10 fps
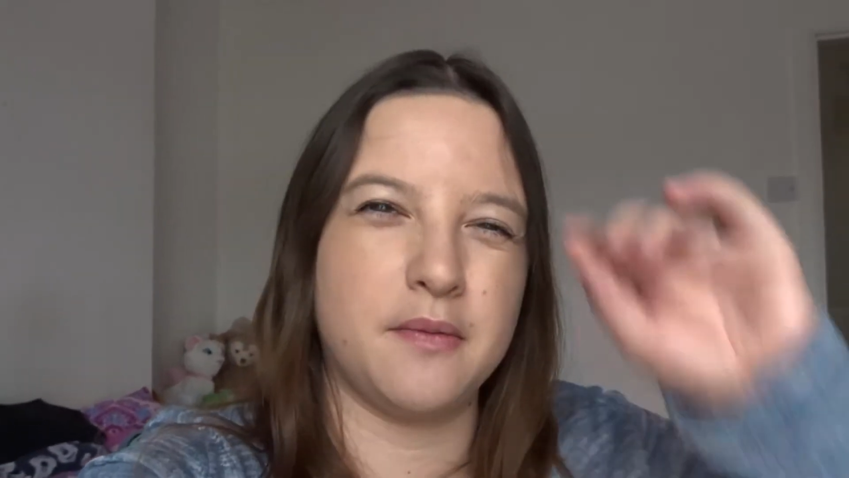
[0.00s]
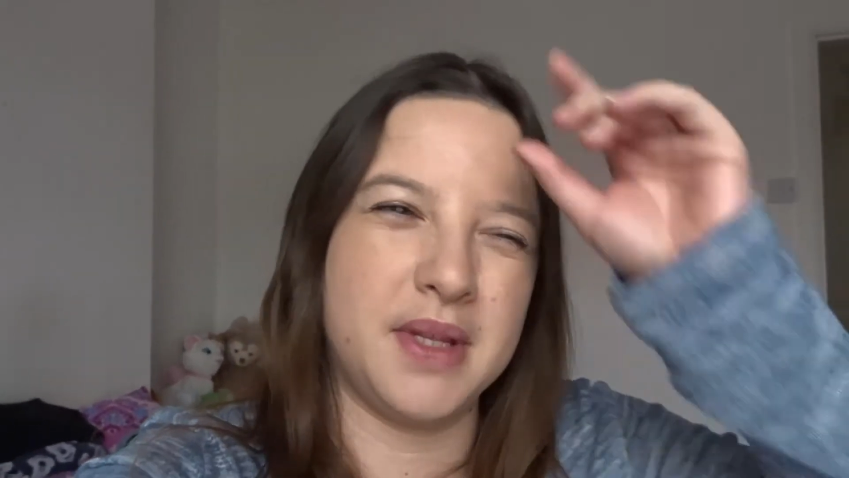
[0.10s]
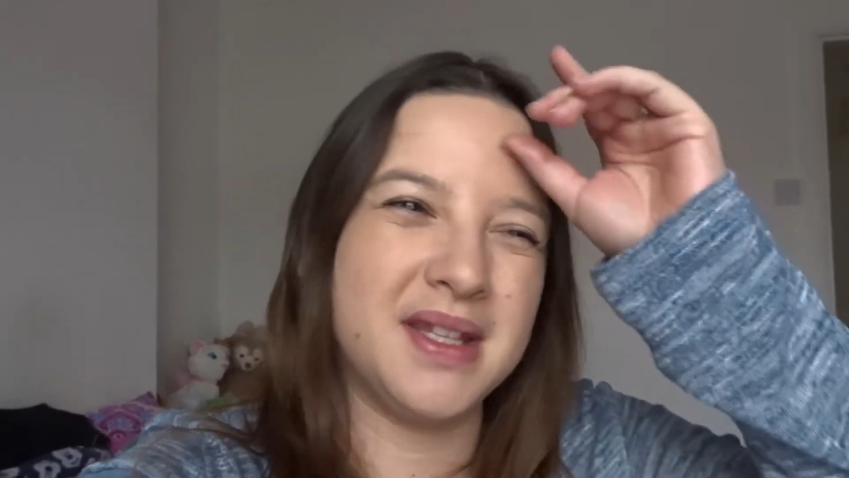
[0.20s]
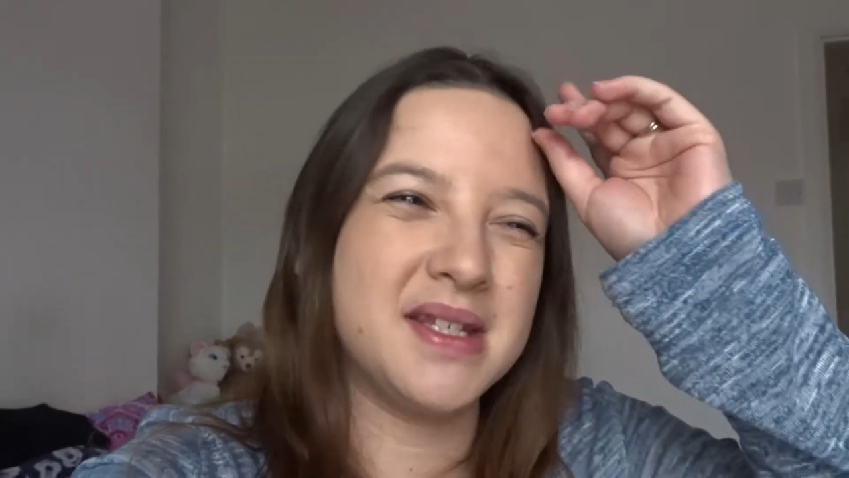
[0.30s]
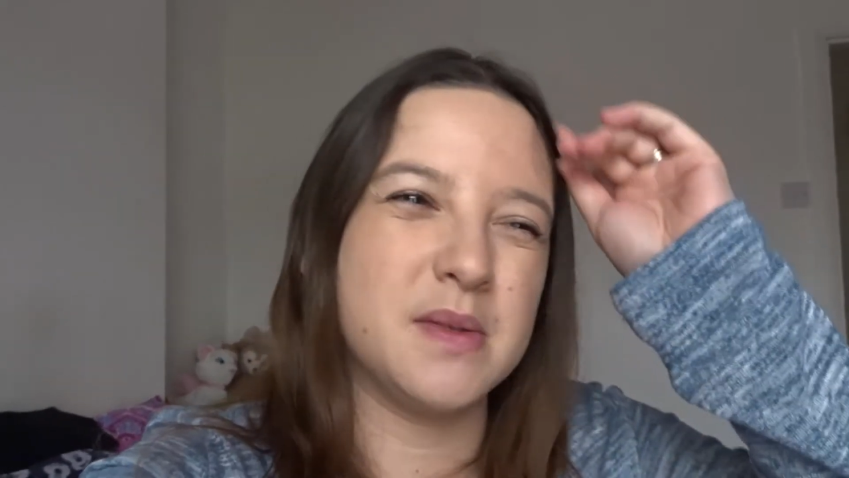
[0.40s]
I
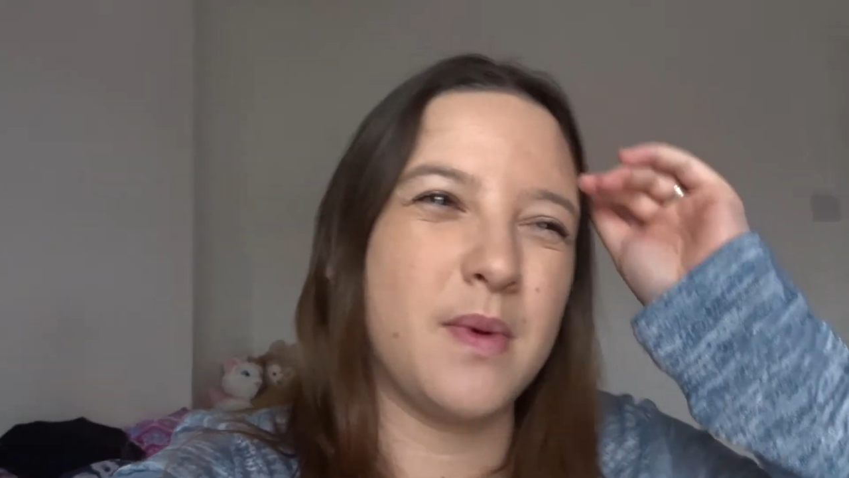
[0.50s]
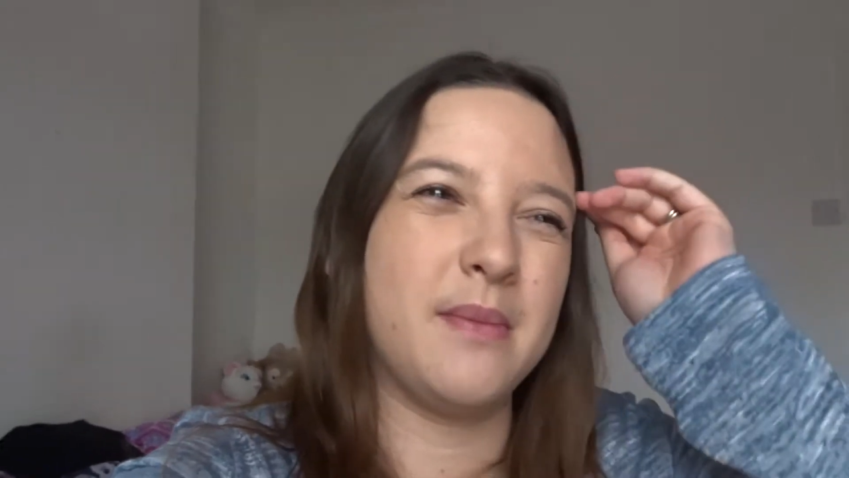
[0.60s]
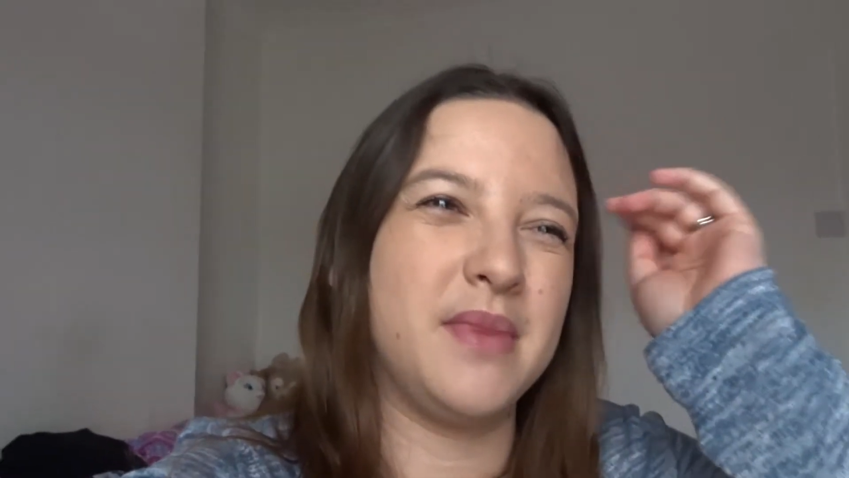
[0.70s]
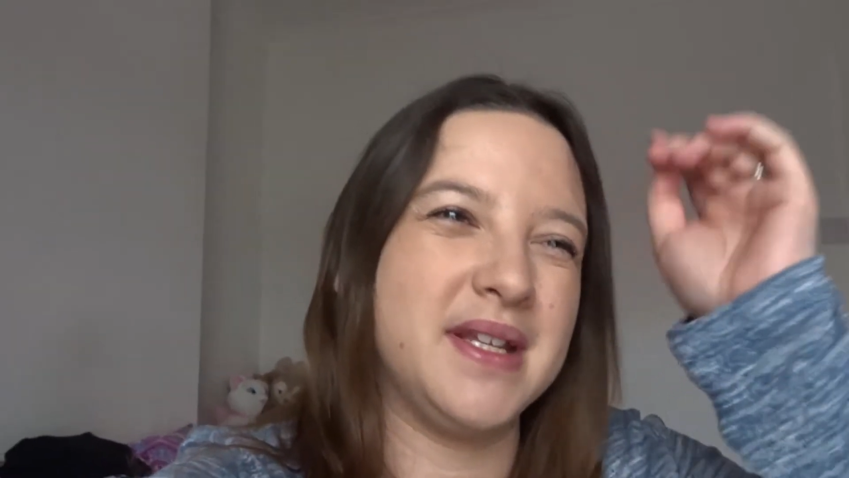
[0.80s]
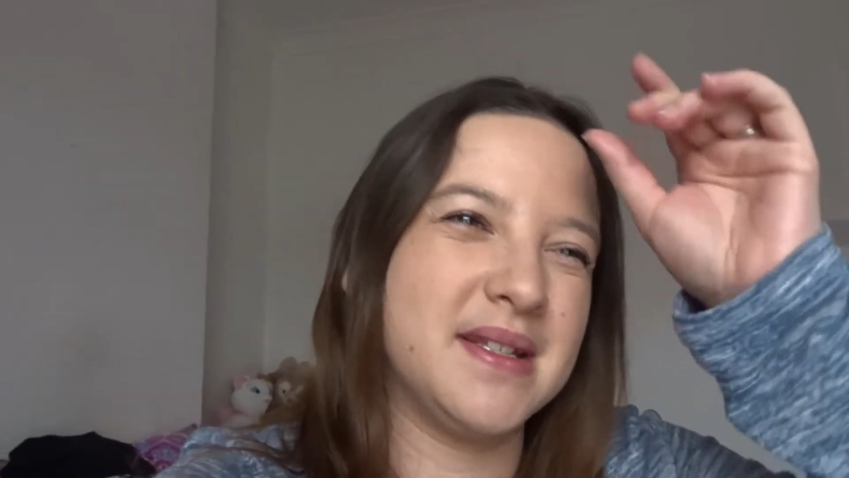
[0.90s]
mean, this is
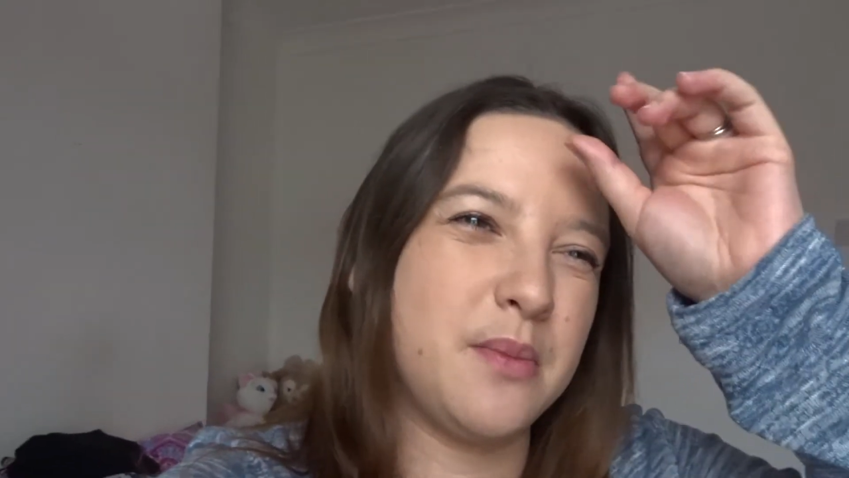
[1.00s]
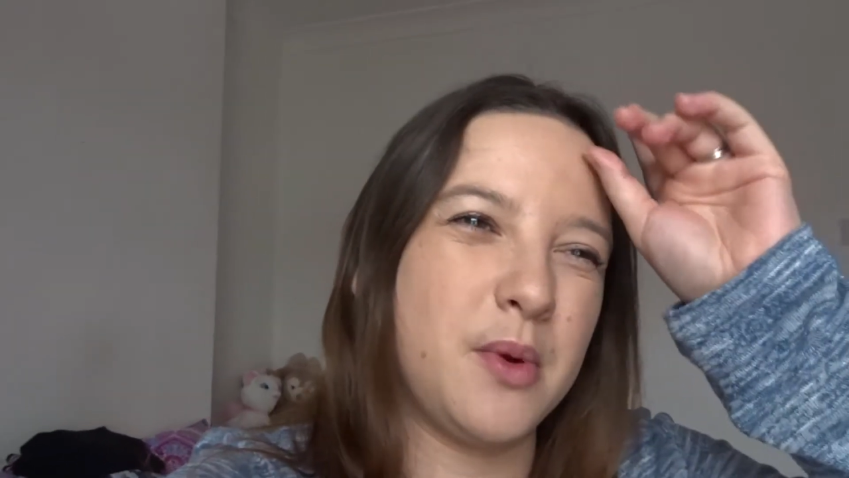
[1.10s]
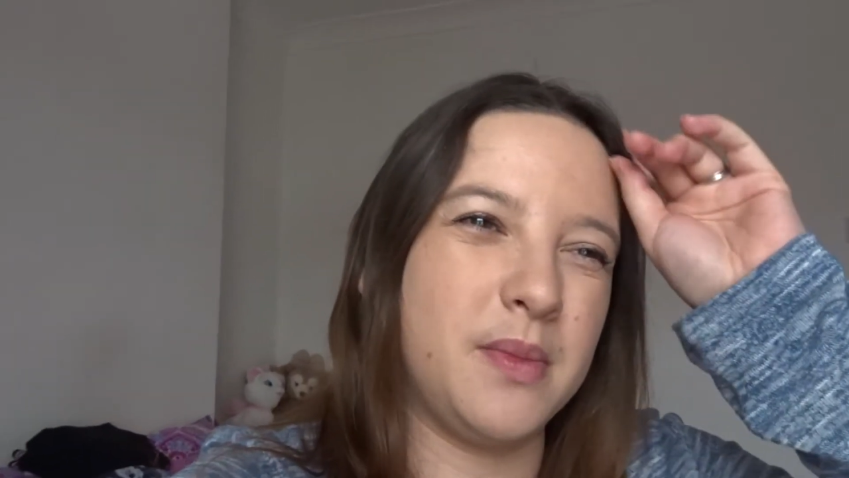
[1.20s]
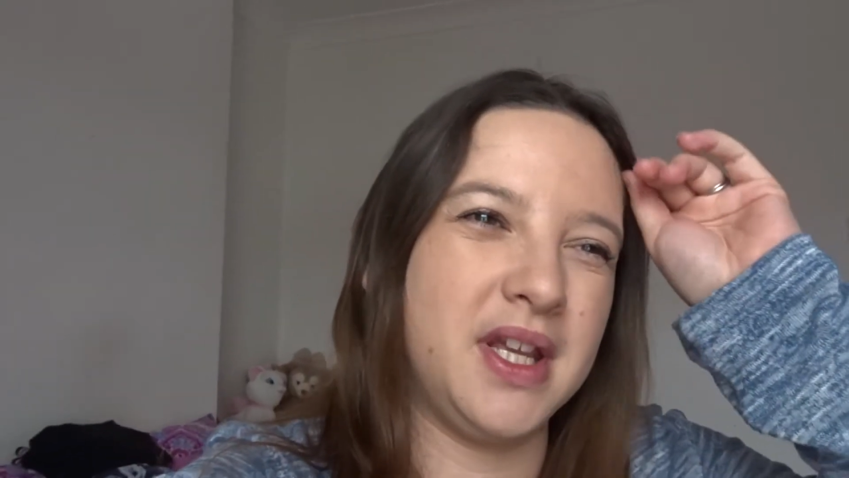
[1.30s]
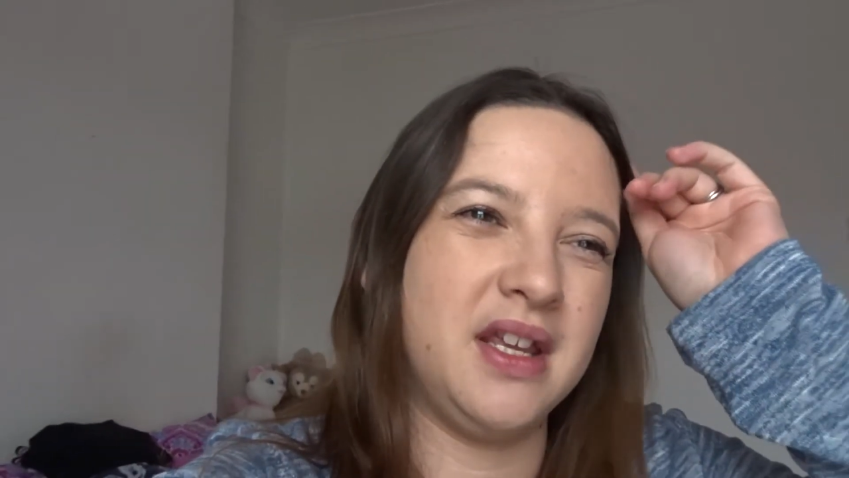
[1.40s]
Wembley, so
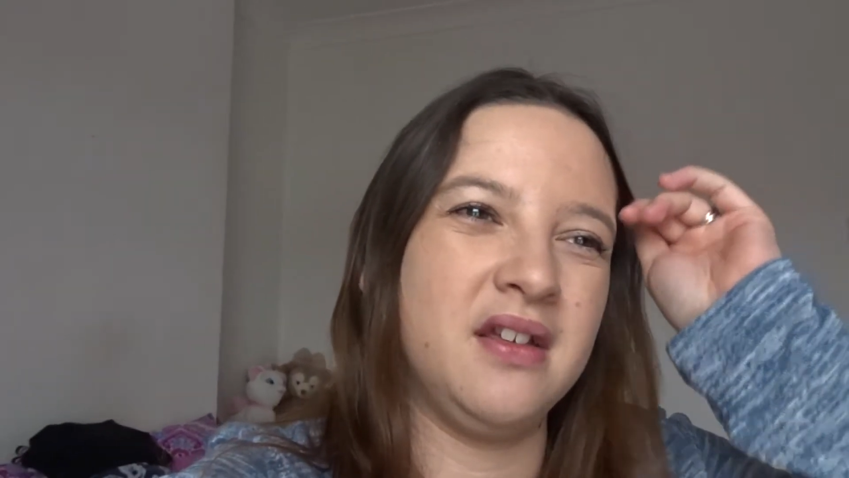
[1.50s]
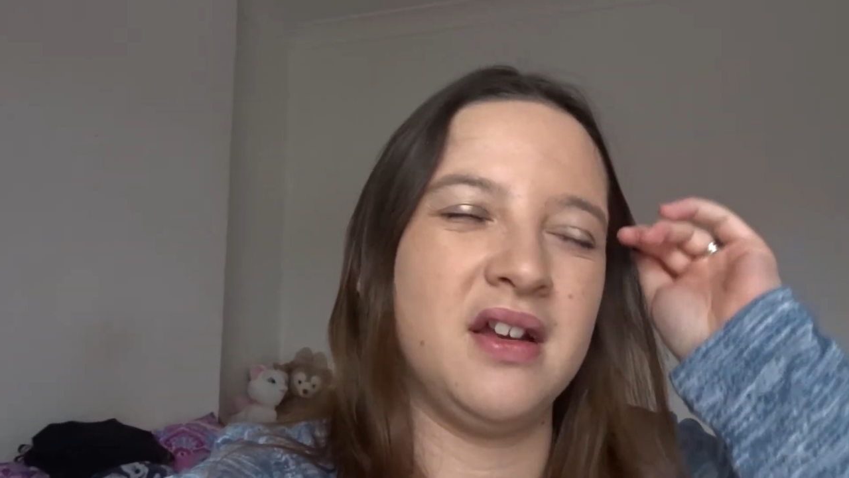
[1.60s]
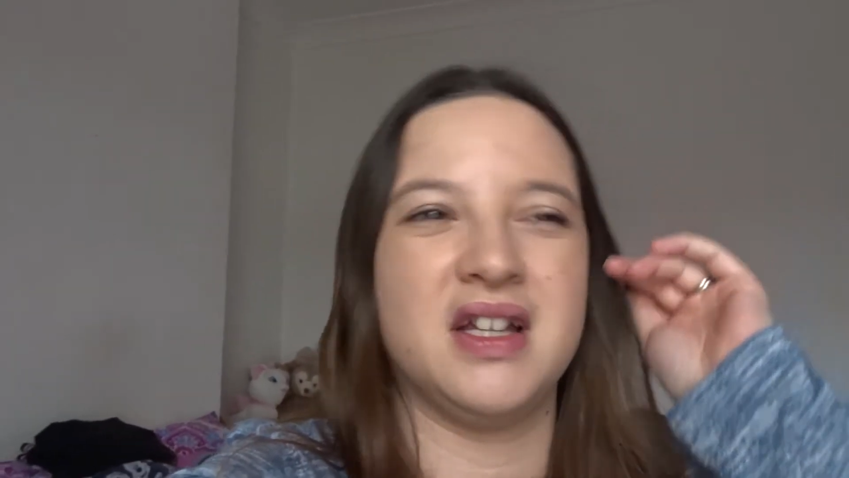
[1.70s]
probably,